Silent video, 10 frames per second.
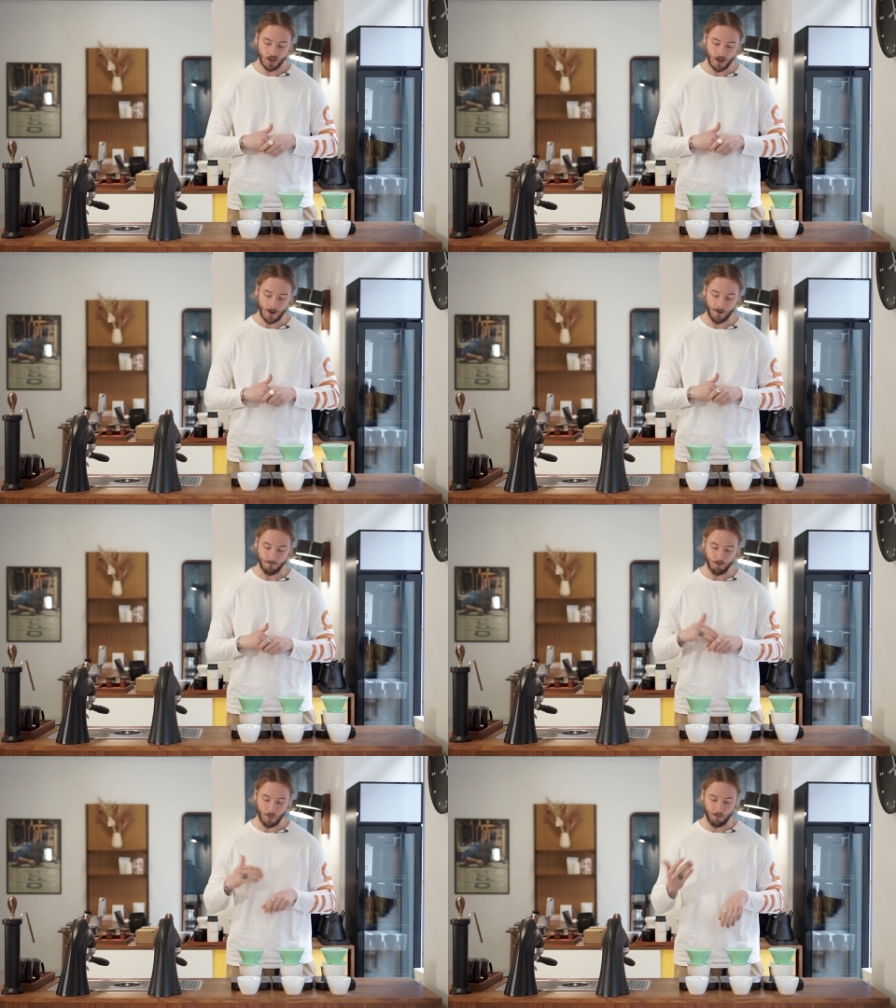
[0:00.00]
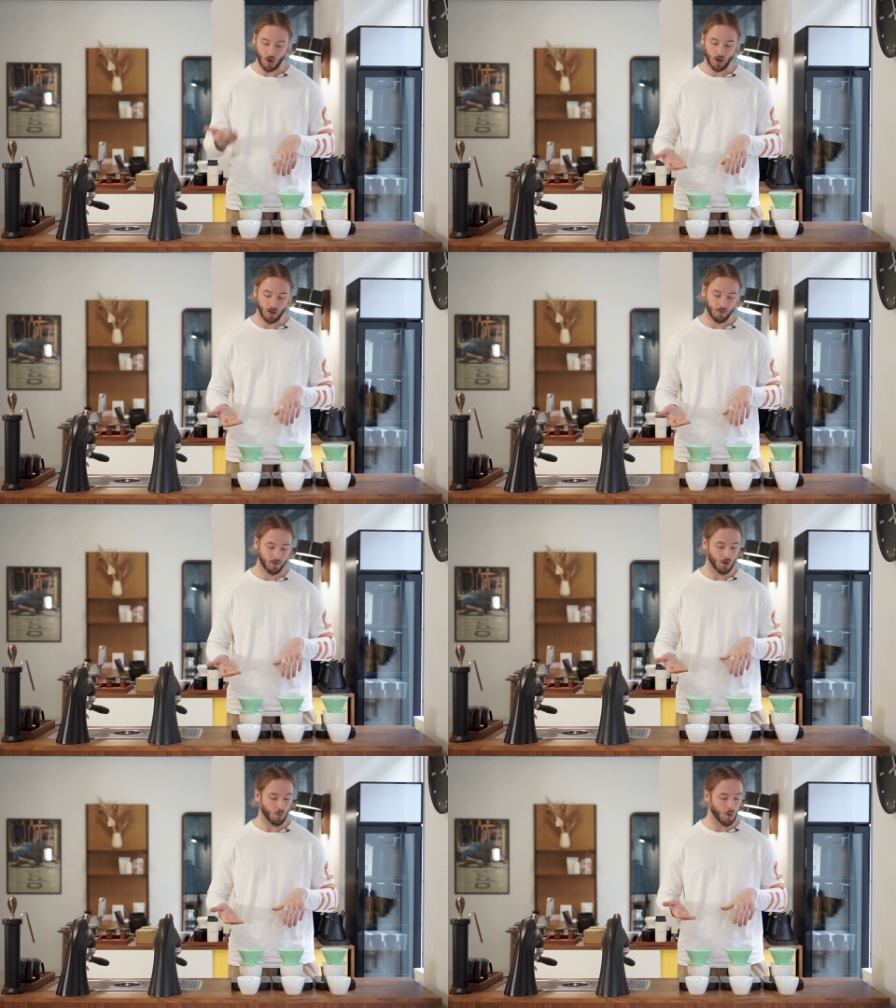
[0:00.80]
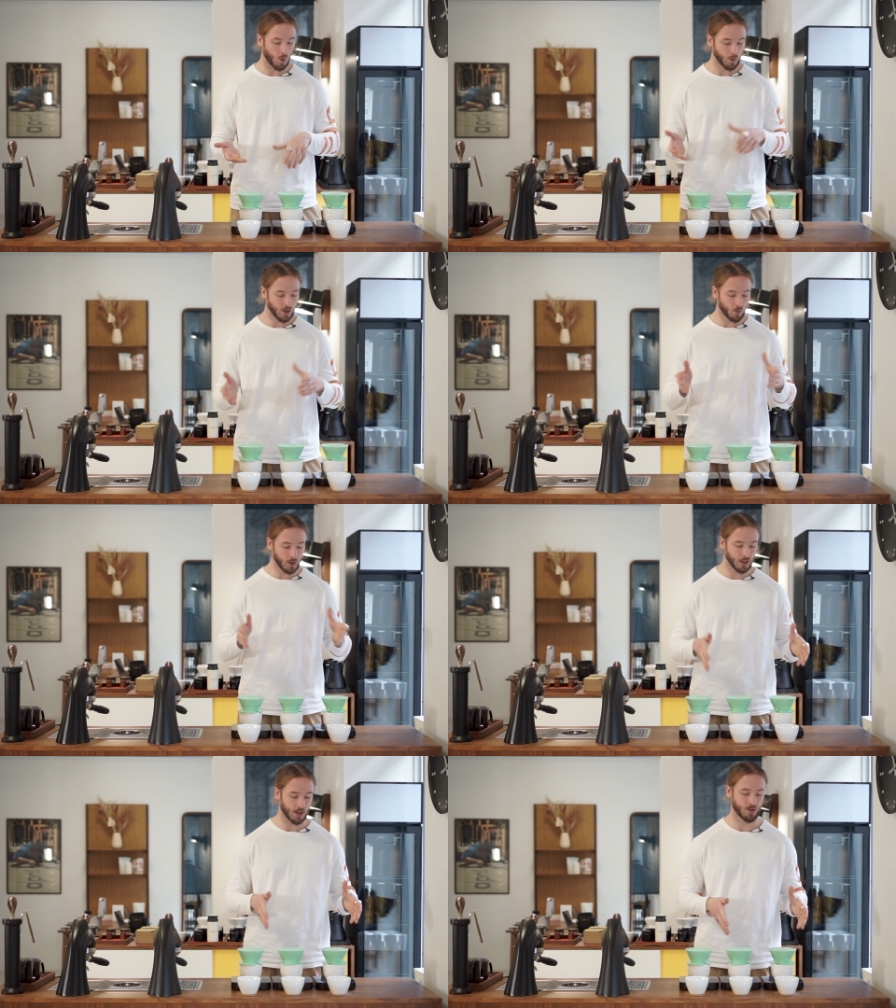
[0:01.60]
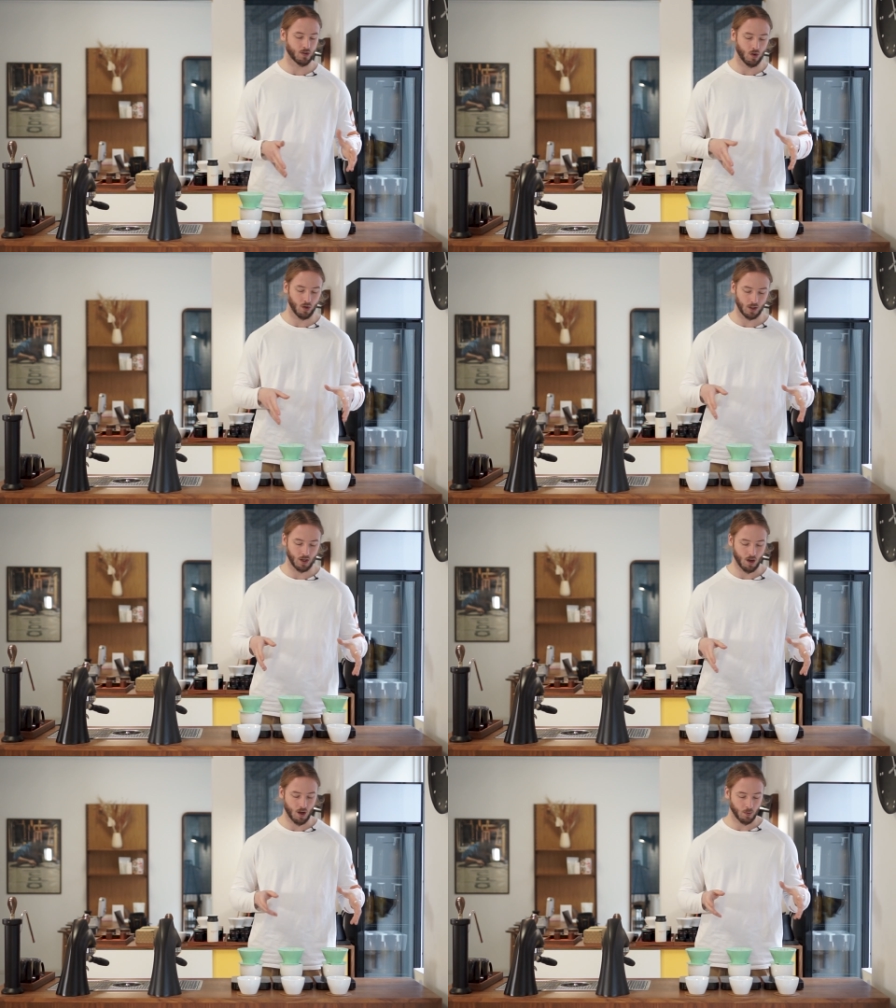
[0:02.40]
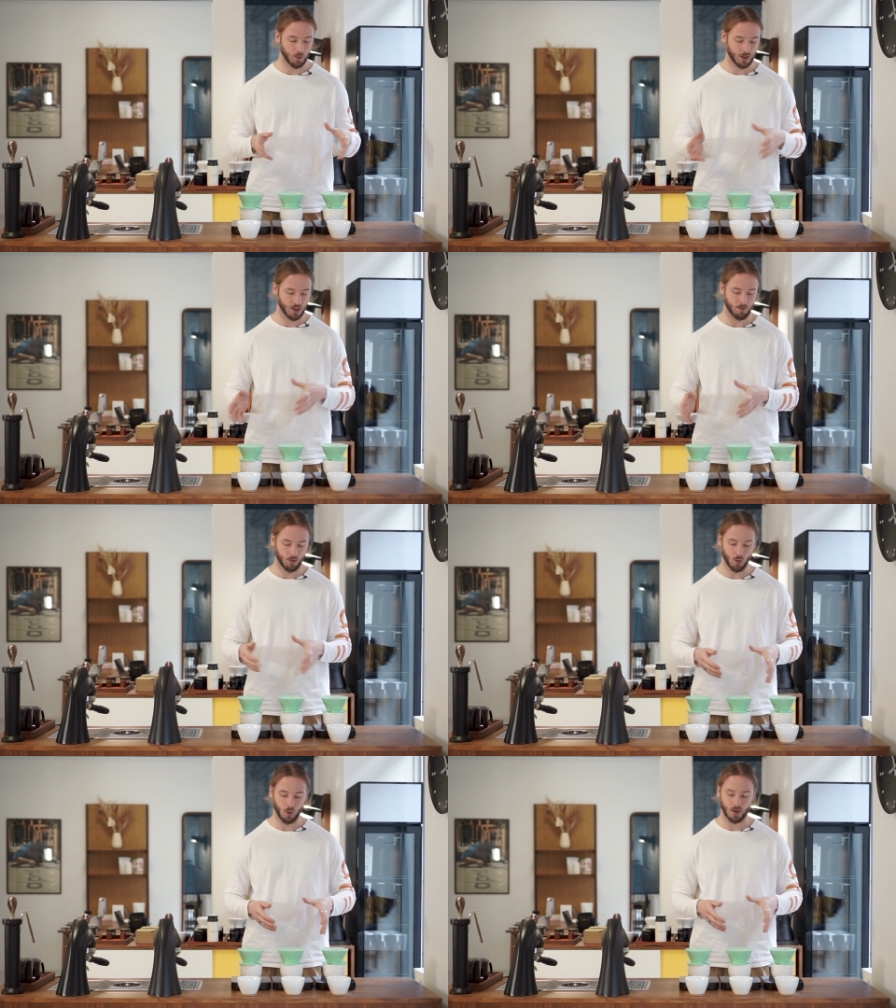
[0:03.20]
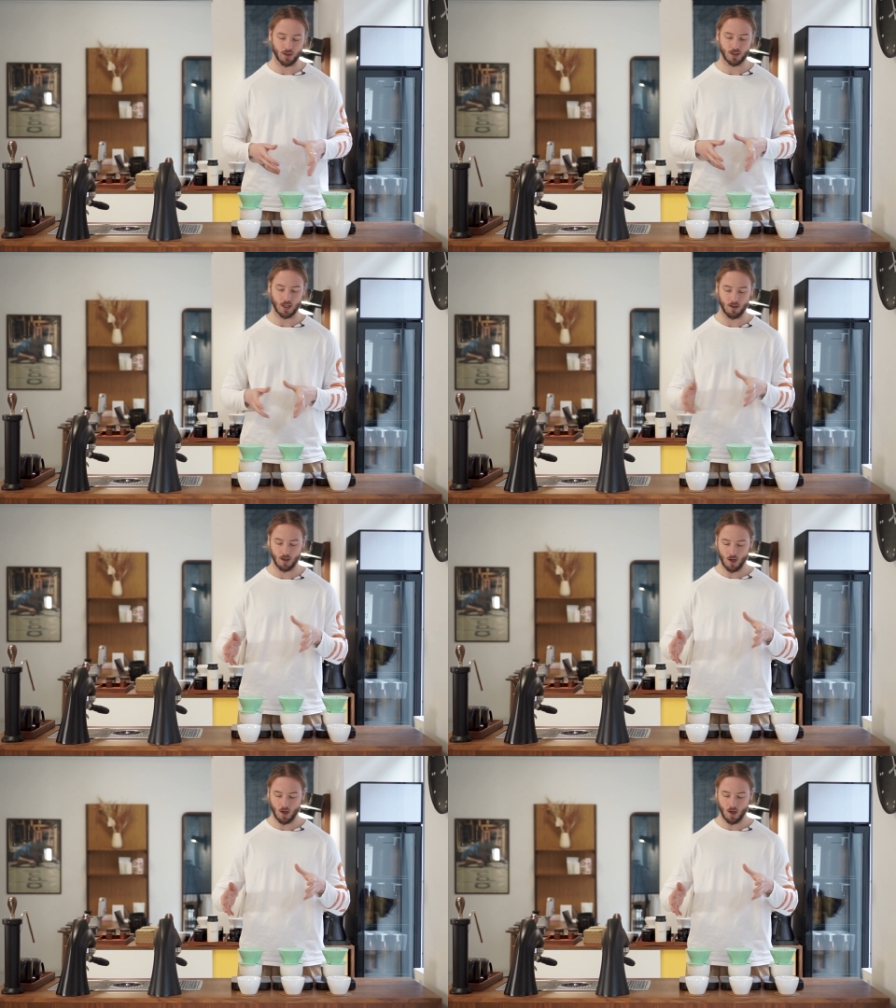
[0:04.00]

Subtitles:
But part of what we realized early on with these brewers that